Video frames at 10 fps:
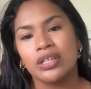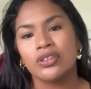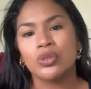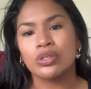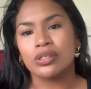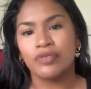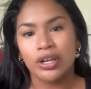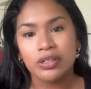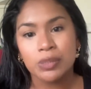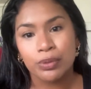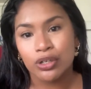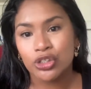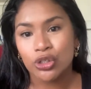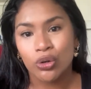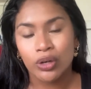This was a very
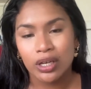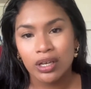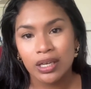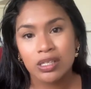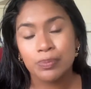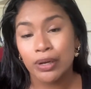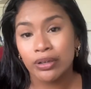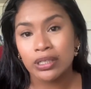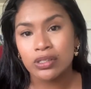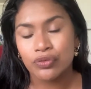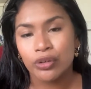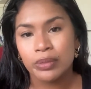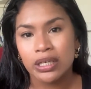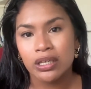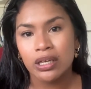spiritual experience for
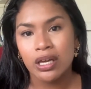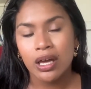me.